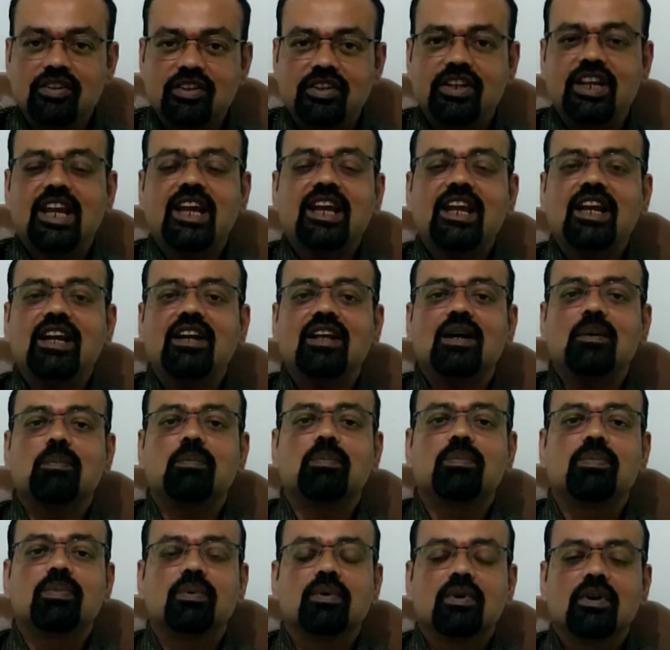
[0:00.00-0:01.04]
take it
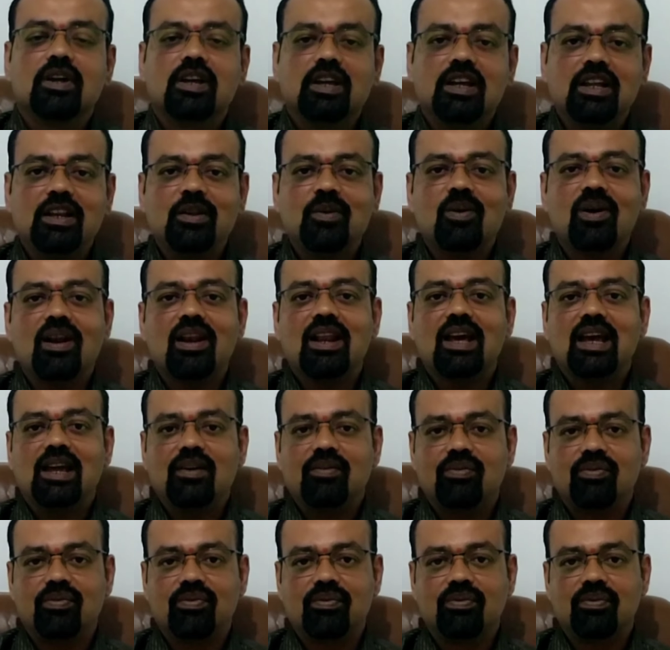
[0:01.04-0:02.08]
up in your
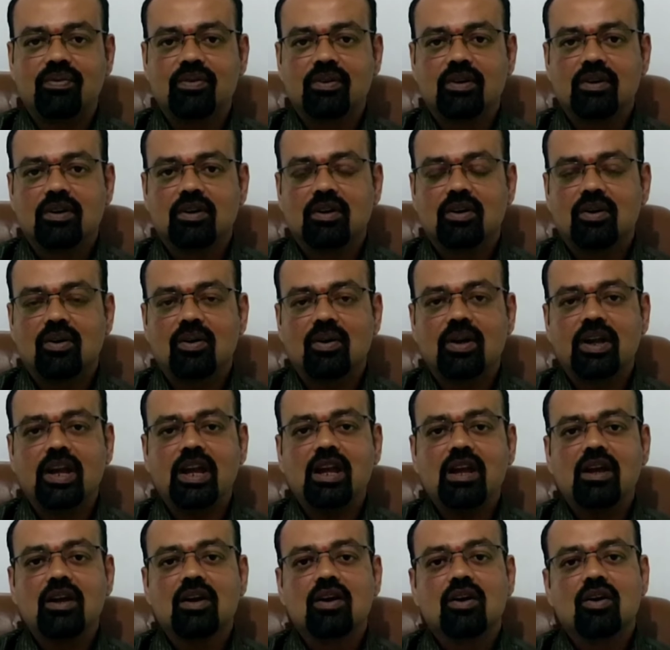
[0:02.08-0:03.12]
life,
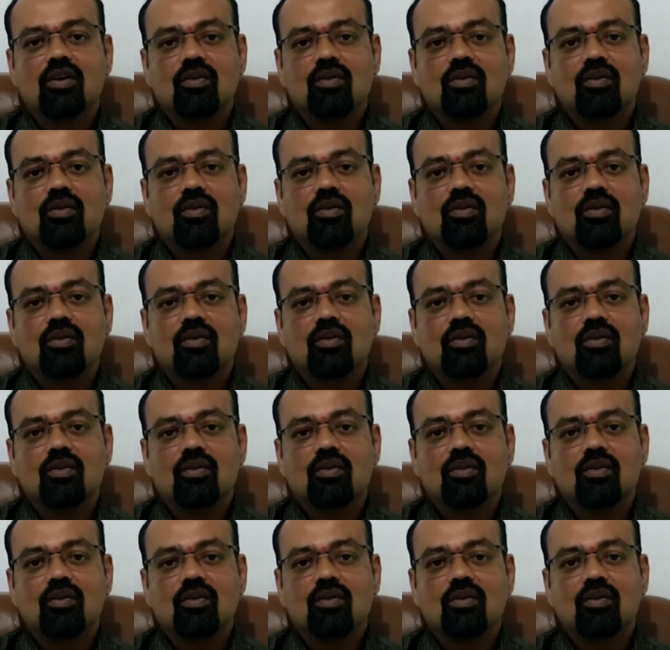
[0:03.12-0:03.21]
okay.